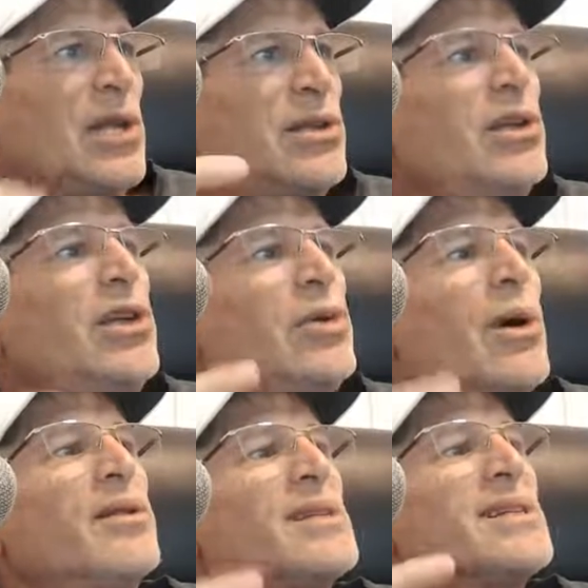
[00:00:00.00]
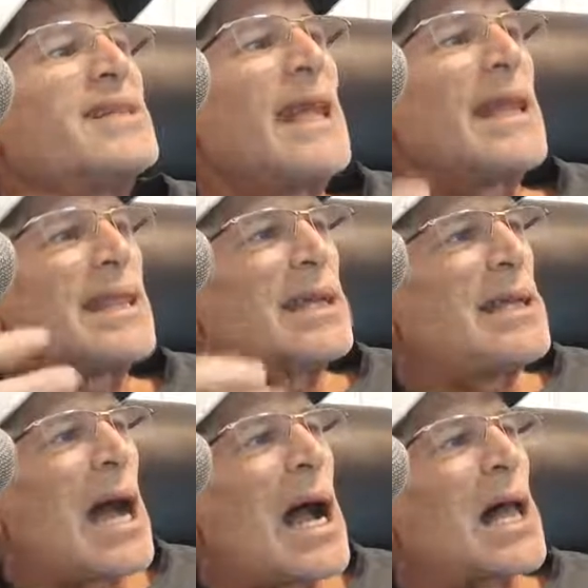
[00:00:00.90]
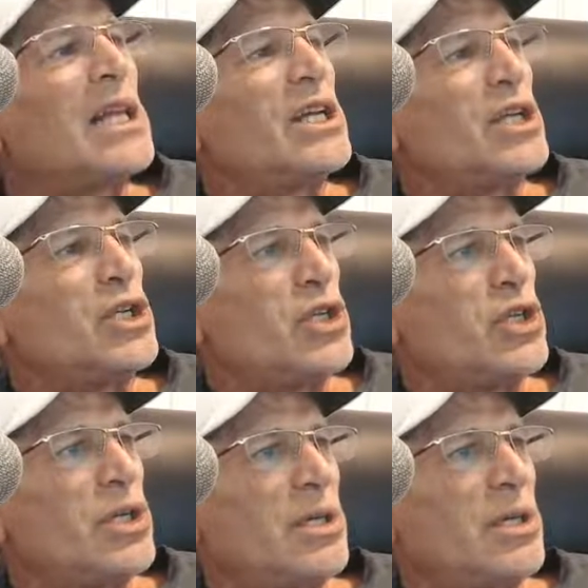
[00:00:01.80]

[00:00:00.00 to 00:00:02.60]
Do you understand the knowledge